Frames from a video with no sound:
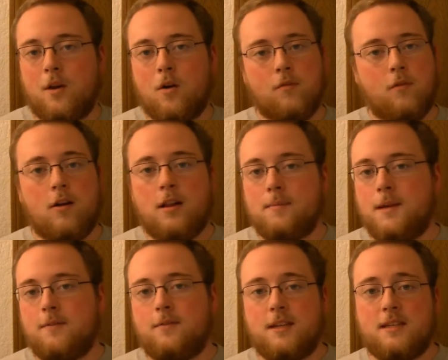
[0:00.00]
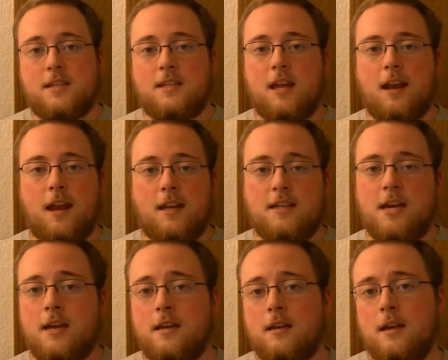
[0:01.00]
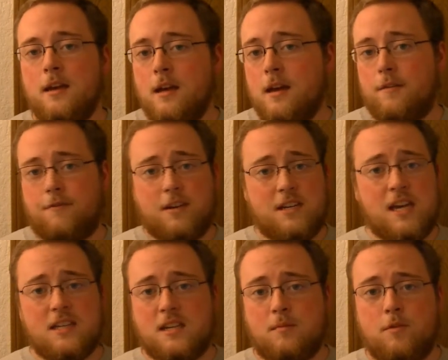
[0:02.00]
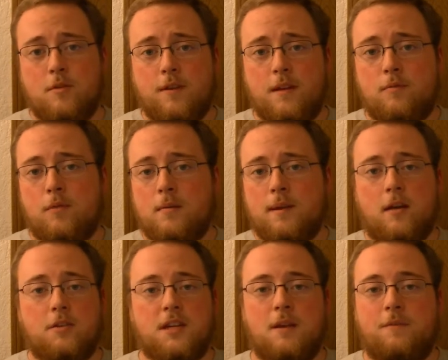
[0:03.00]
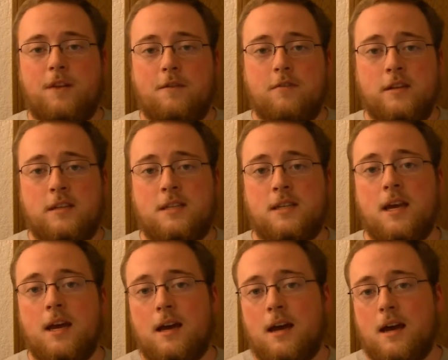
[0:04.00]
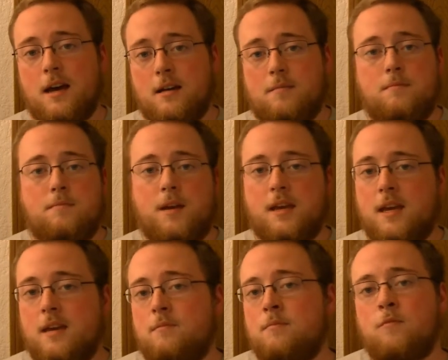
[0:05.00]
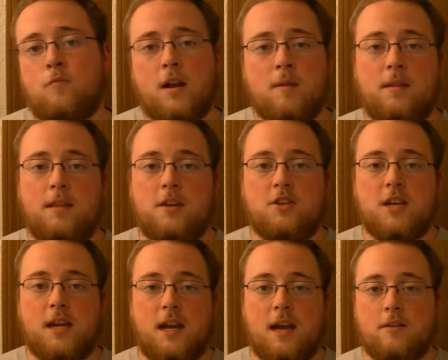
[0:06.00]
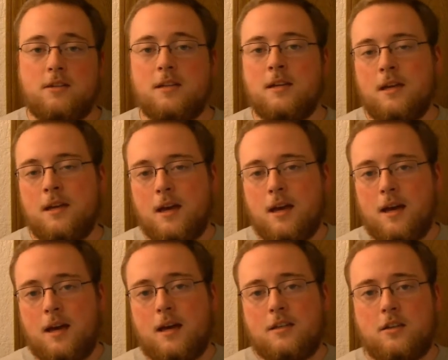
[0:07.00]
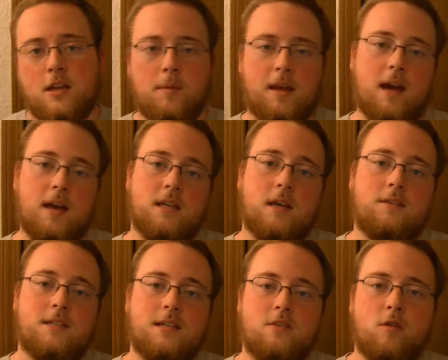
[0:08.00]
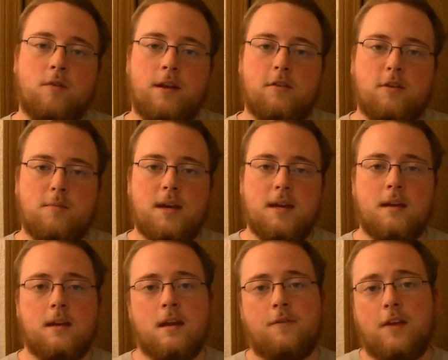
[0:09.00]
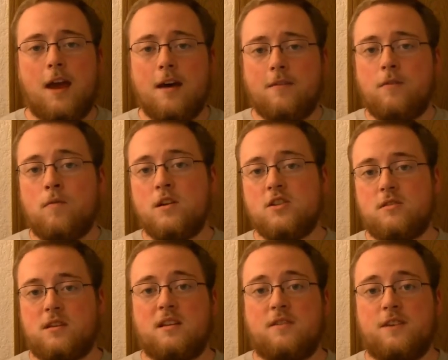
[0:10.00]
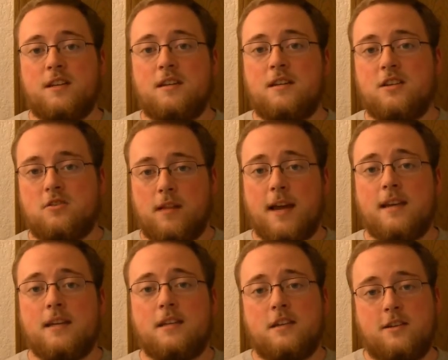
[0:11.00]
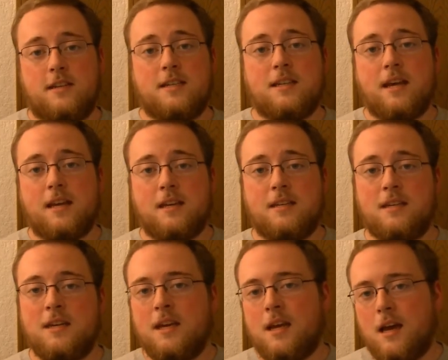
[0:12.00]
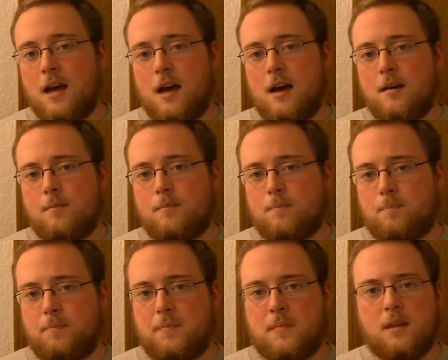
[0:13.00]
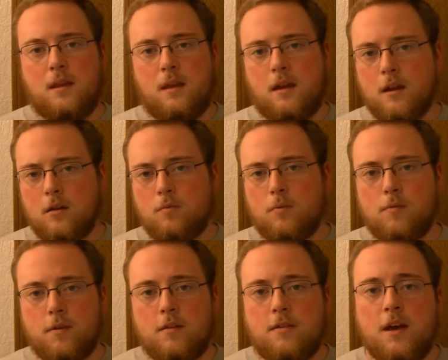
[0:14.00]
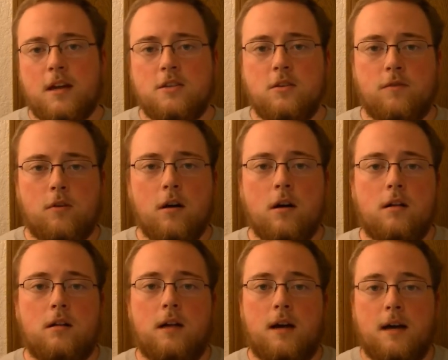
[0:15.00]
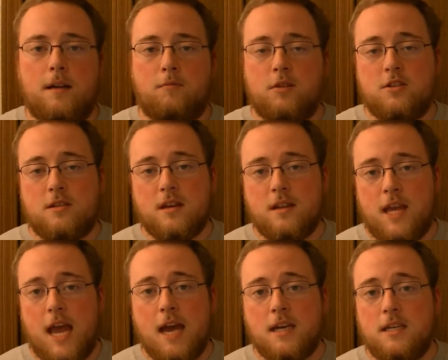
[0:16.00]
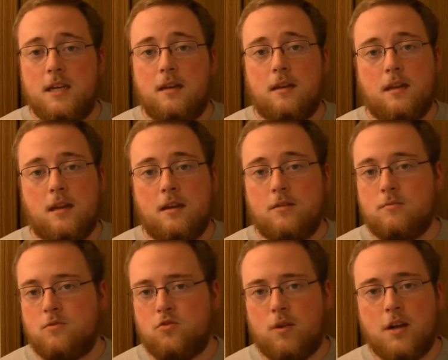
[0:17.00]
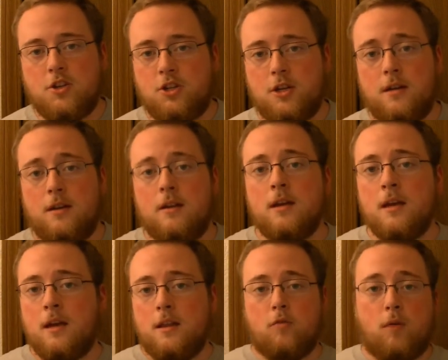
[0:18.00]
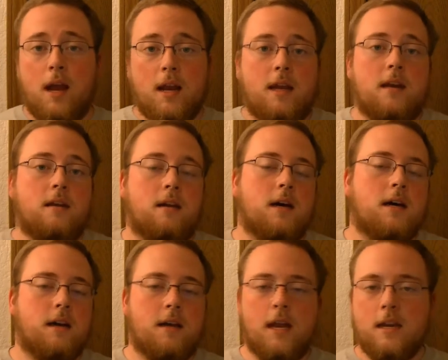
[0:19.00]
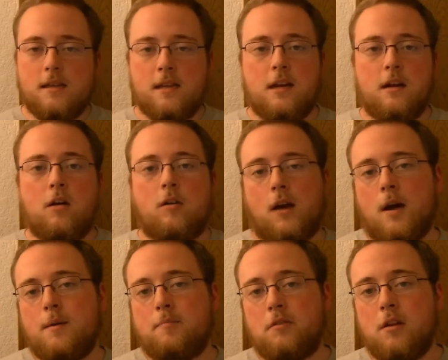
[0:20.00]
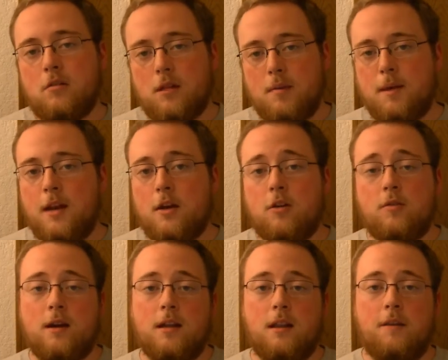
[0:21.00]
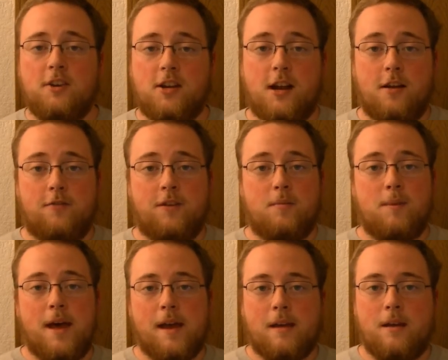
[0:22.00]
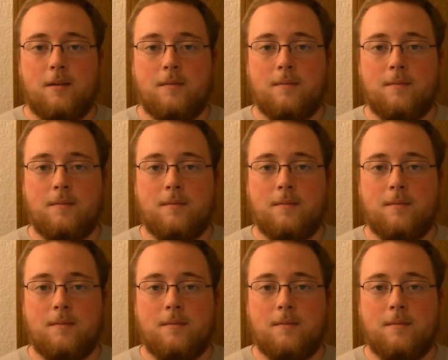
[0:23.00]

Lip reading: Overall, I'm giving this a 10 out of 10. Fantastic movie, one of my all-time favorites. Again, recommend that you check it out. So tell me, guys, have you seen 12 Angry Men? If you have, what'd you think of it? Did you like it? Did you dislike it? You know, what were your thoughts overall? What'd you think of the acting, the direction, the writing, anything at all? Comment below, let me know. I'd love to hear your feedback.